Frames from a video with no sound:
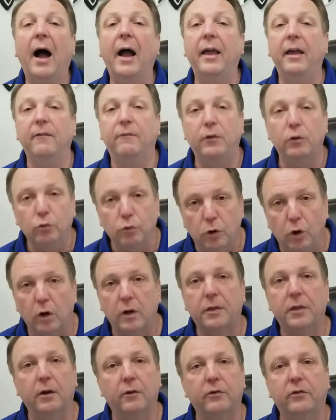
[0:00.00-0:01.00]
If you
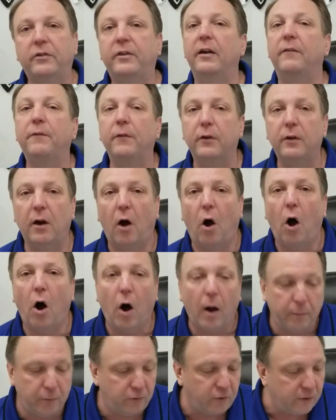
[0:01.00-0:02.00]
look, there's different
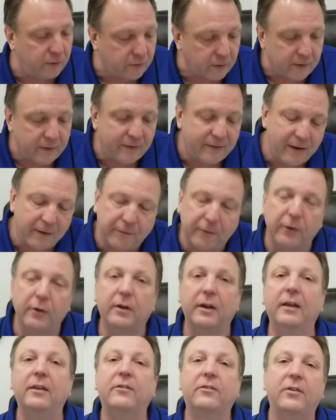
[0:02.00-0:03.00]
options and
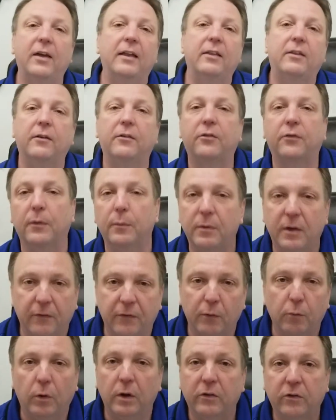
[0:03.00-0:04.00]
different incentives from
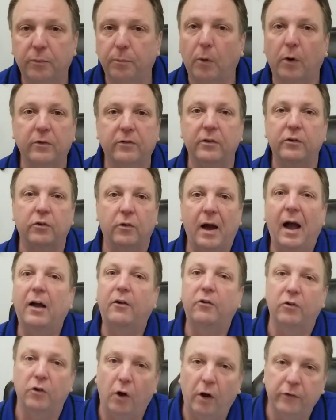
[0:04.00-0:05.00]
different ones. Sports
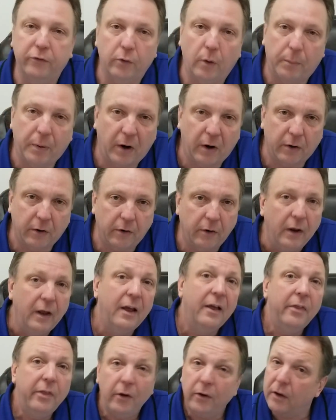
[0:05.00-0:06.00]
Interaction, also a partner.
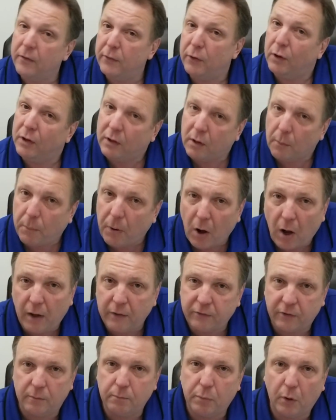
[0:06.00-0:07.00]
They'll give you a
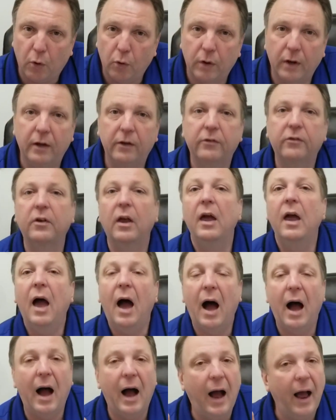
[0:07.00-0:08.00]
deposit bonus
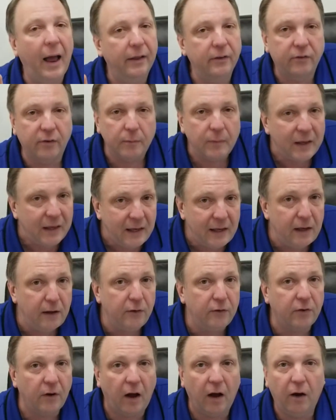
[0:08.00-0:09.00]
and some
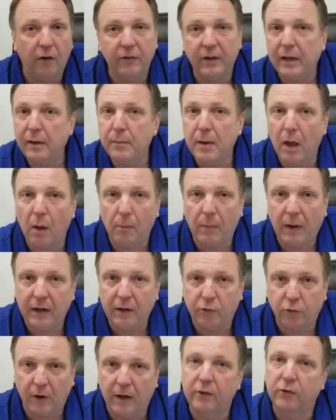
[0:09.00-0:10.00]
ease of email money
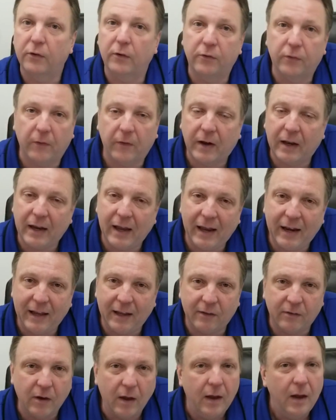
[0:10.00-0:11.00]
transfers for
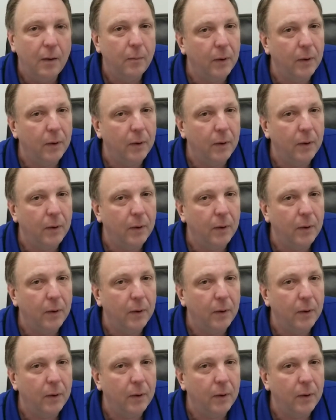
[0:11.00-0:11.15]
Canadians.